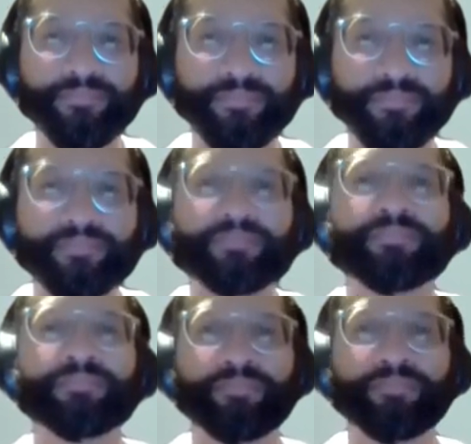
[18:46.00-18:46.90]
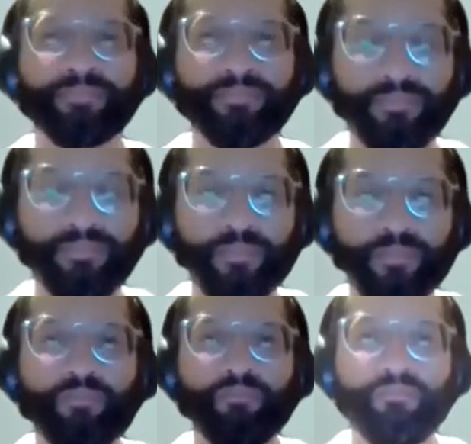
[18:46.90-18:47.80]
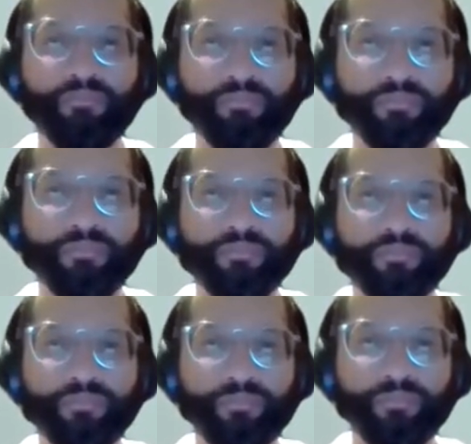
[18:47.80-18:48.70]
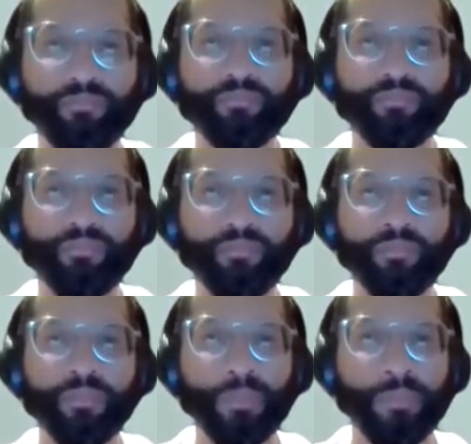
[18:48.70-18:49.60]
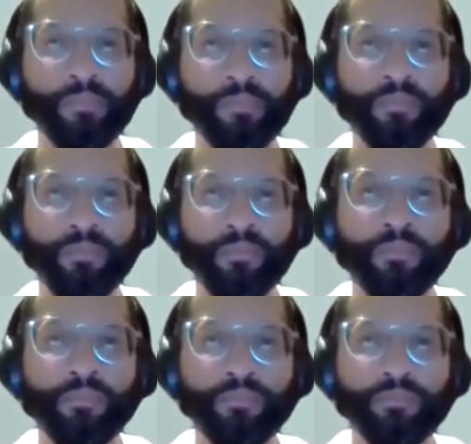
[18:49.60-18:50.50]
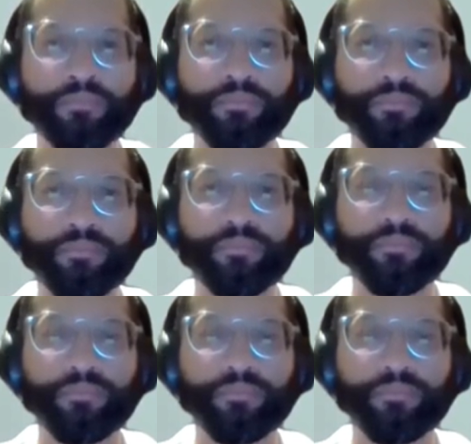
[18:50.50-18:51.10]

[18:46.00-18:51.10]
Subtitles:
The person shown says nothing.